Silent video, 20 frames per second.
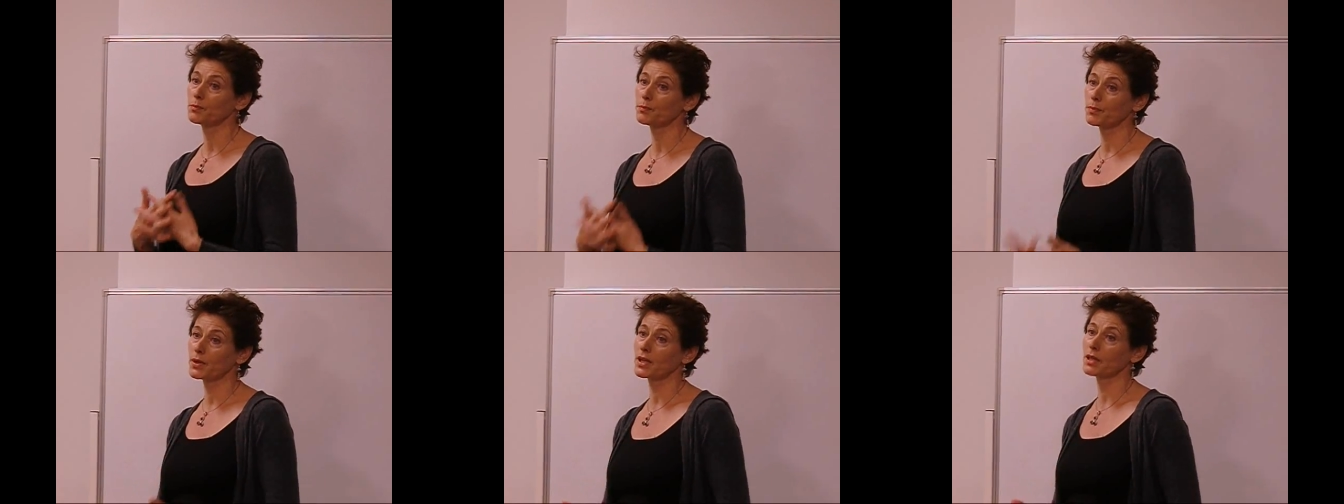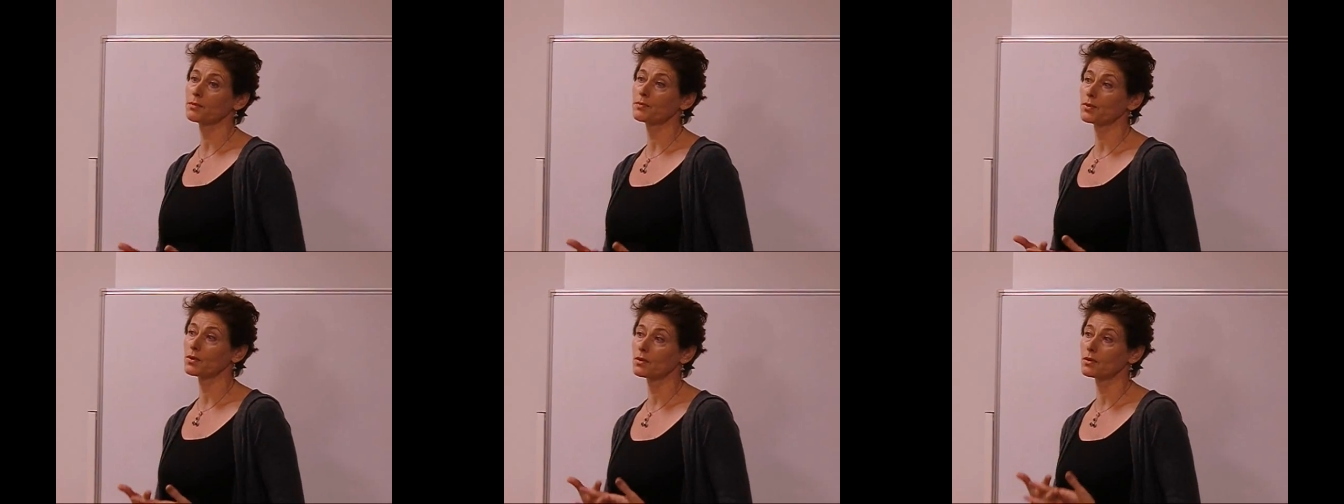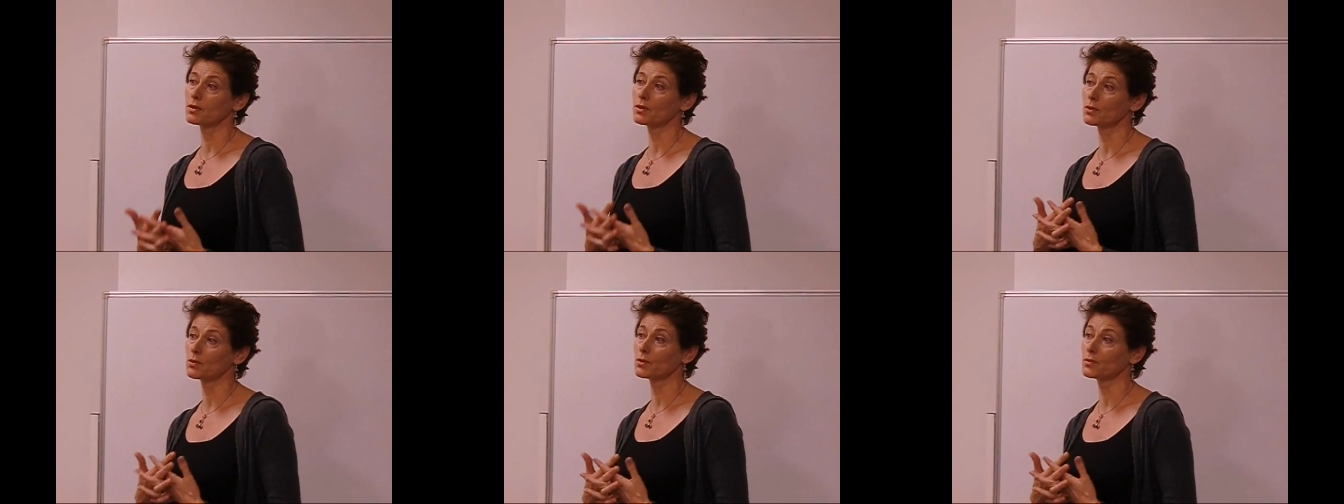
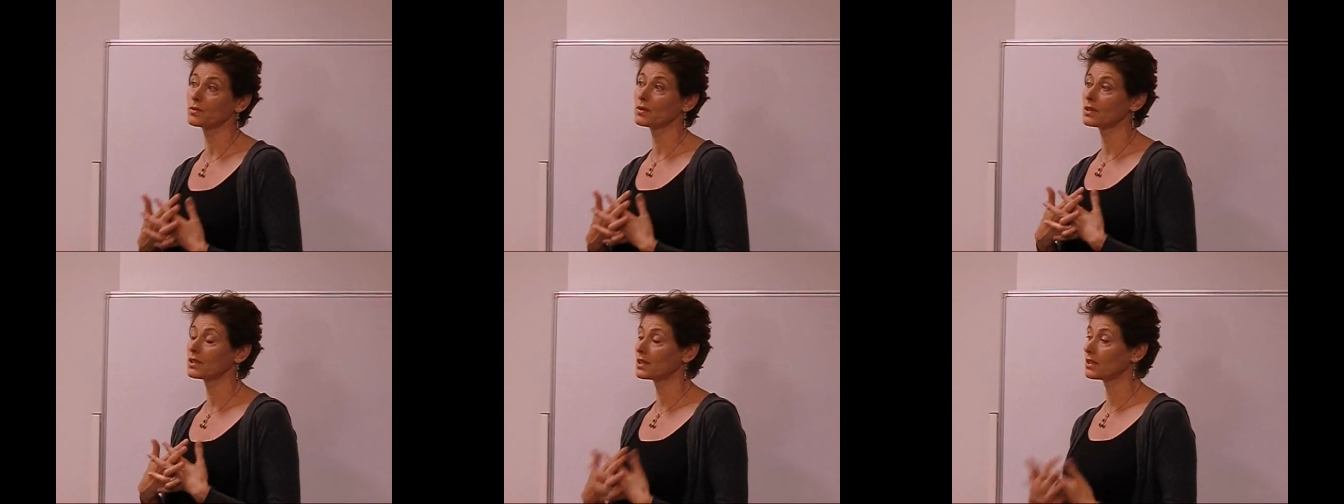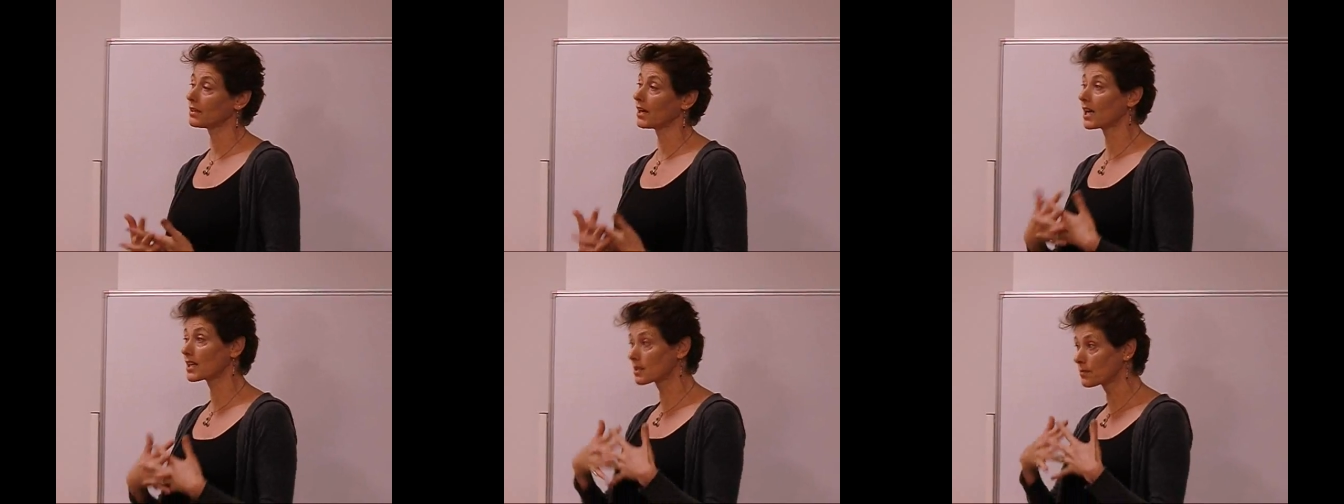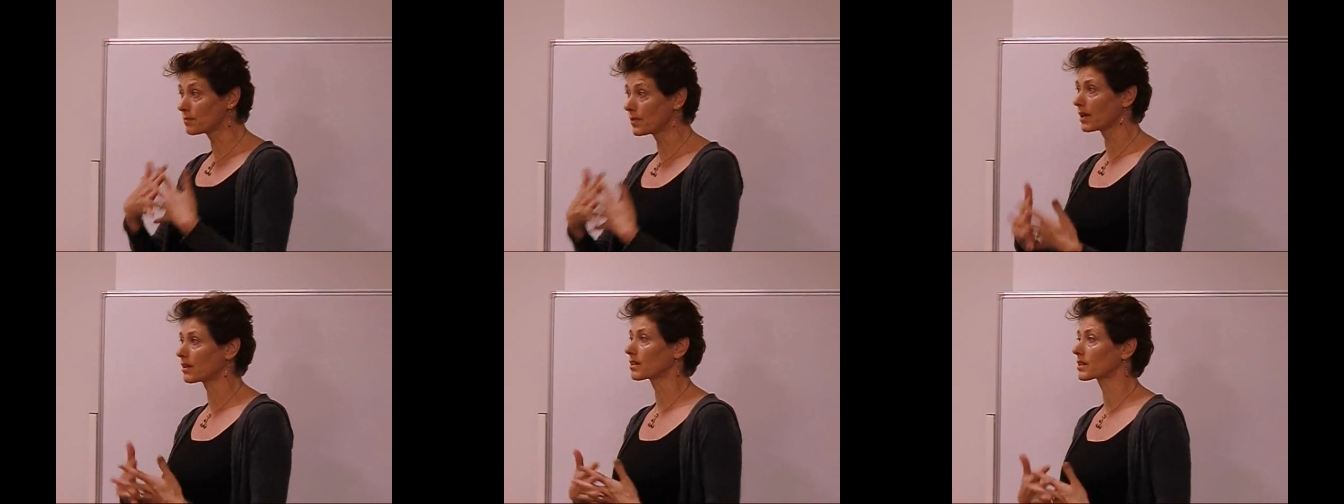people who live, as
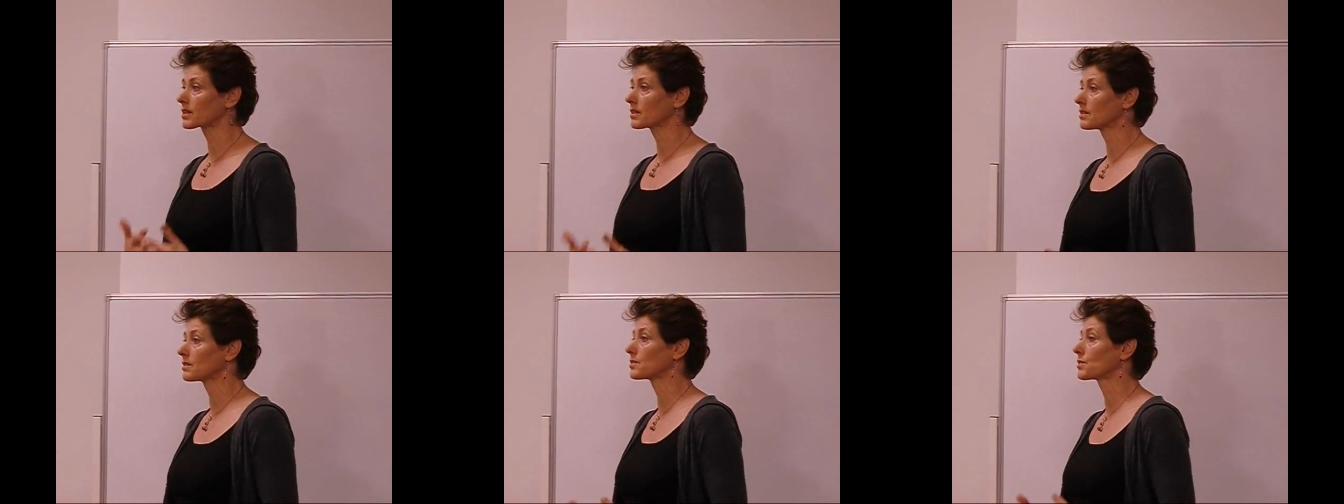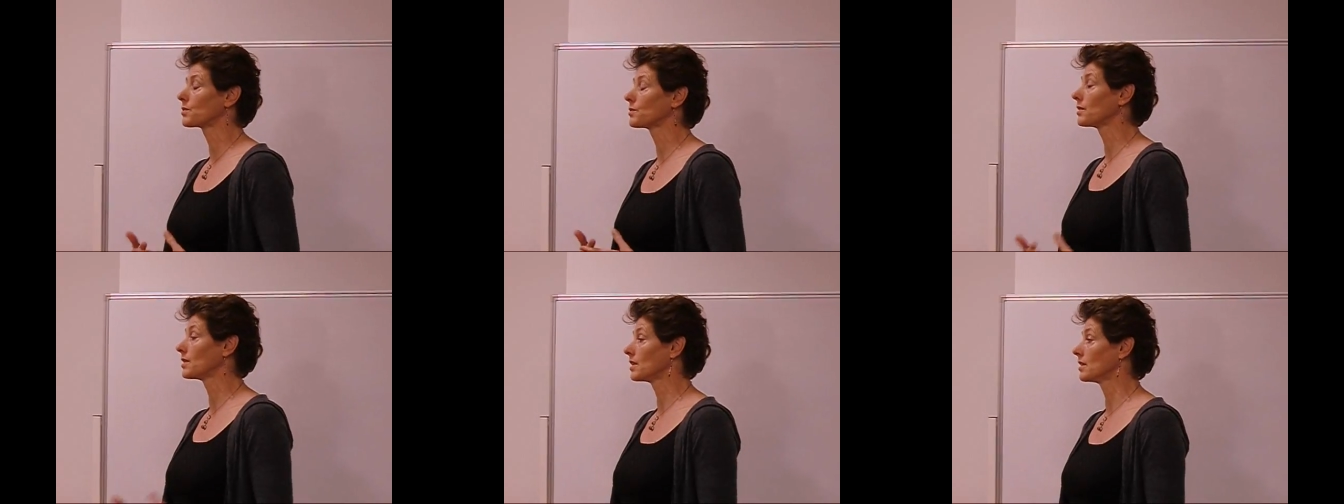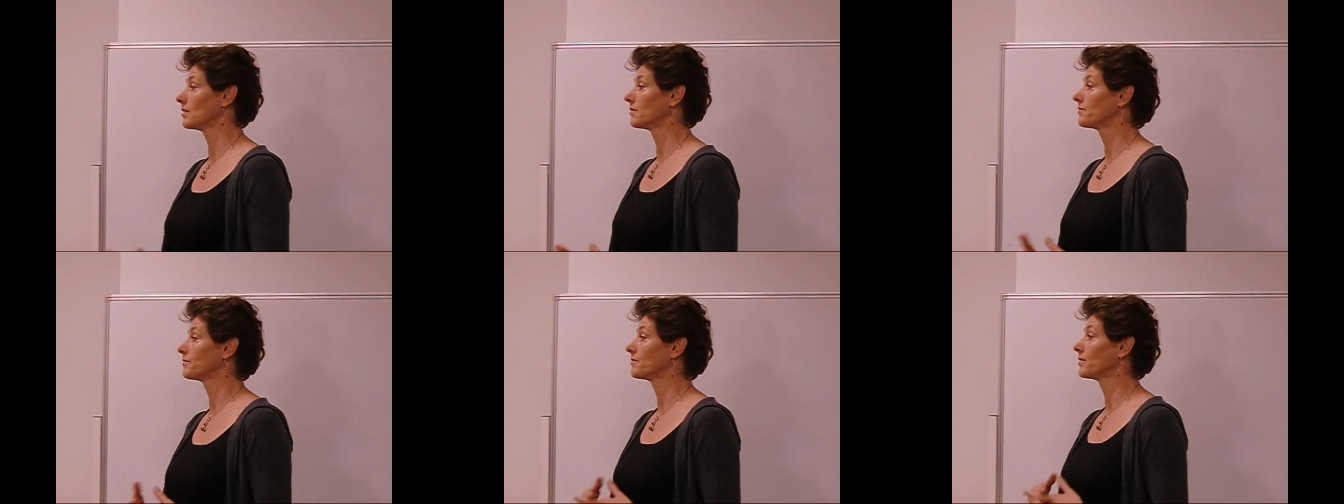Americans who
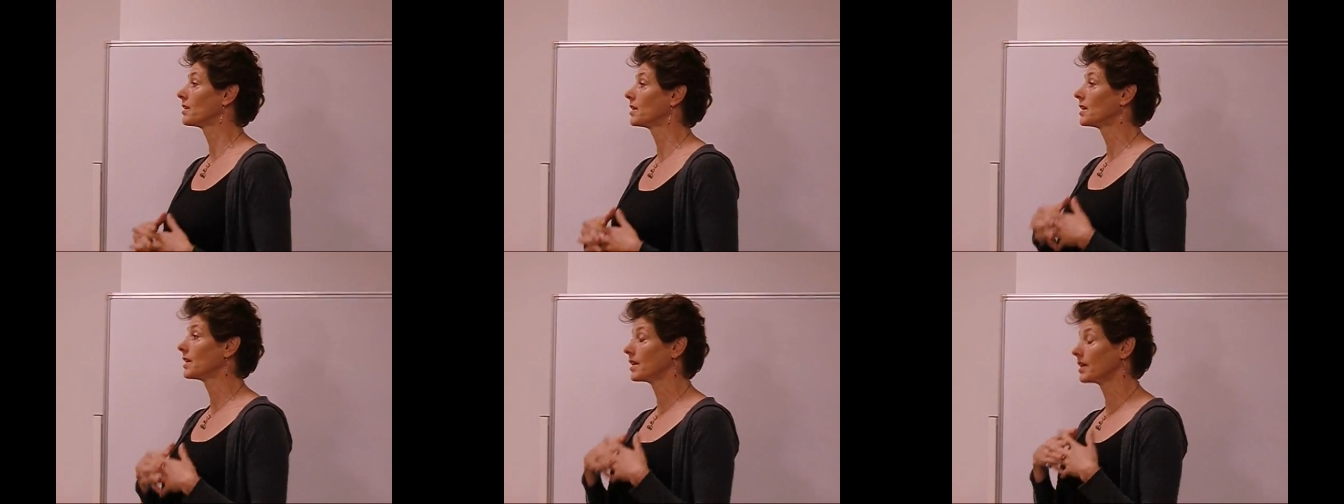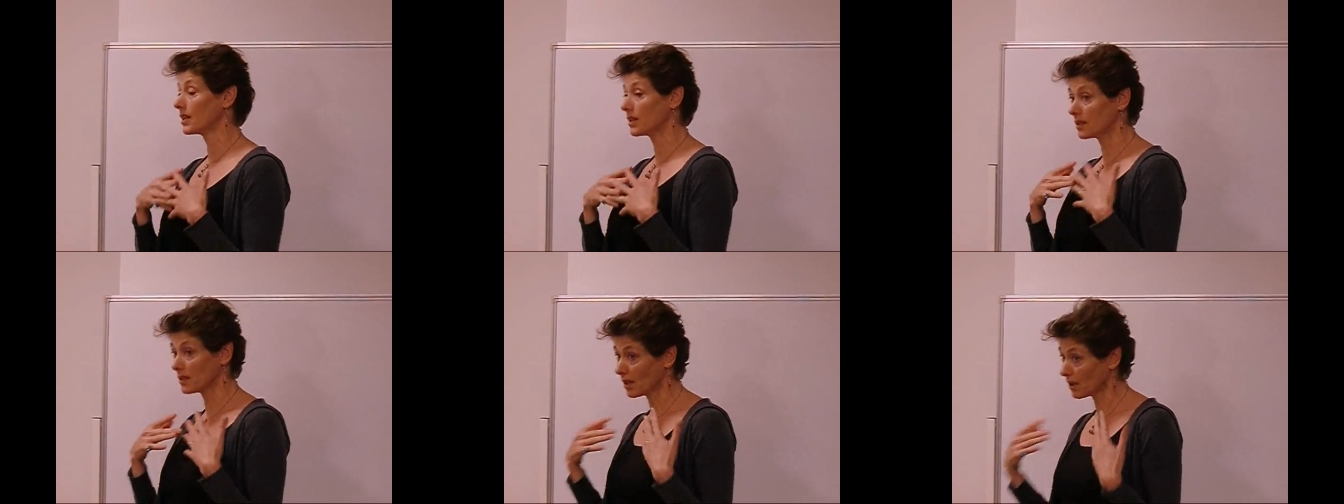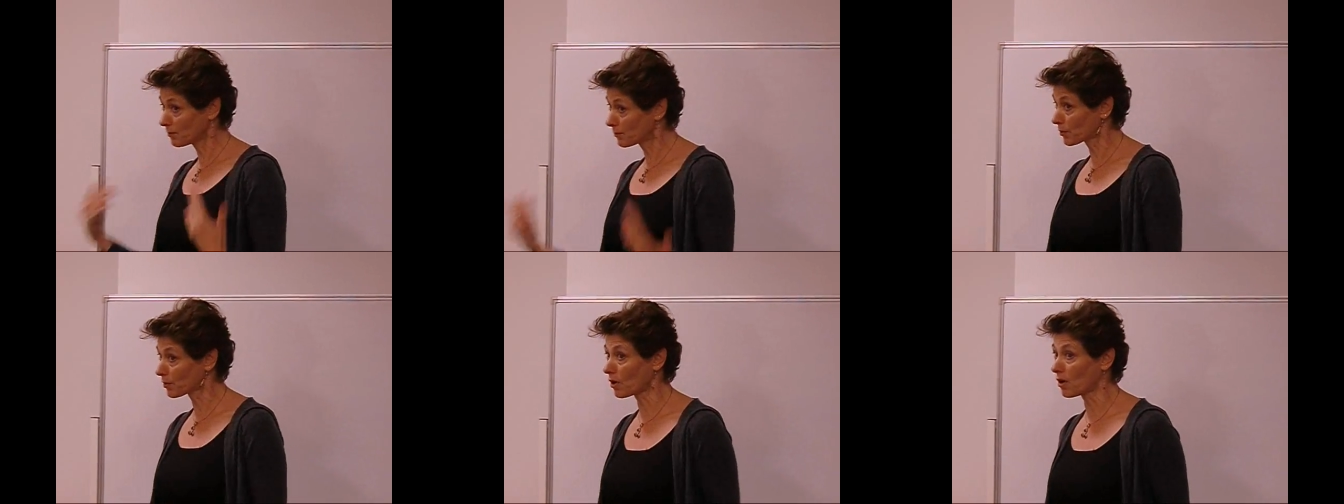live
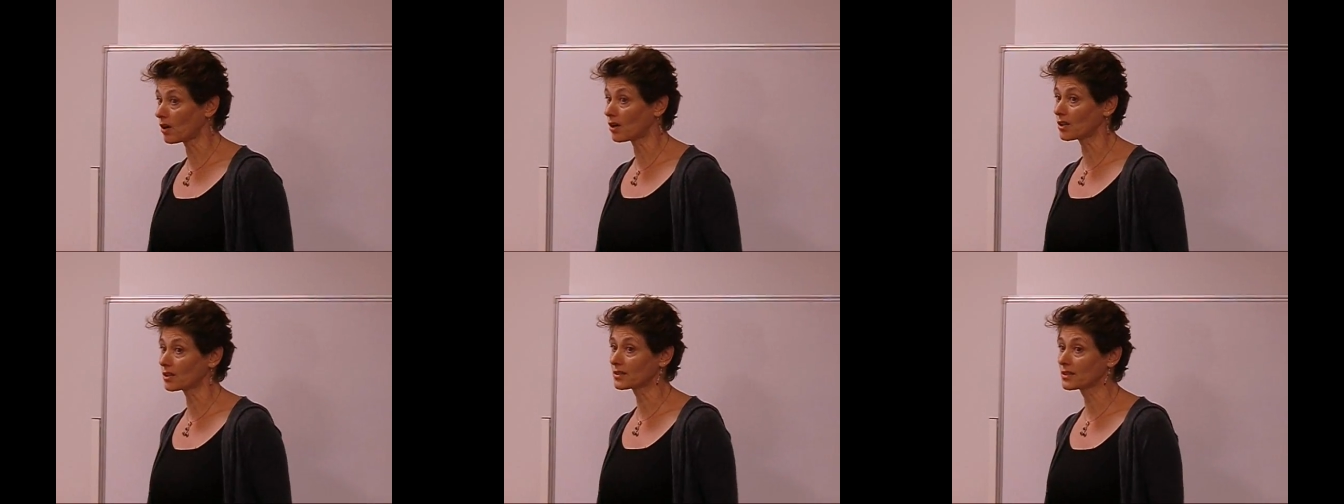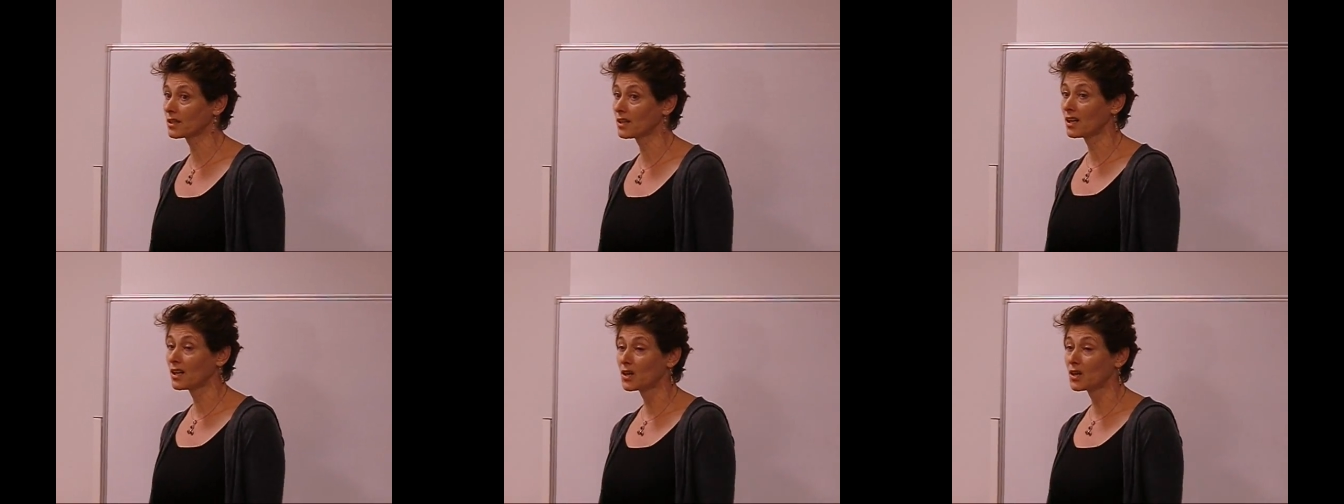abroad,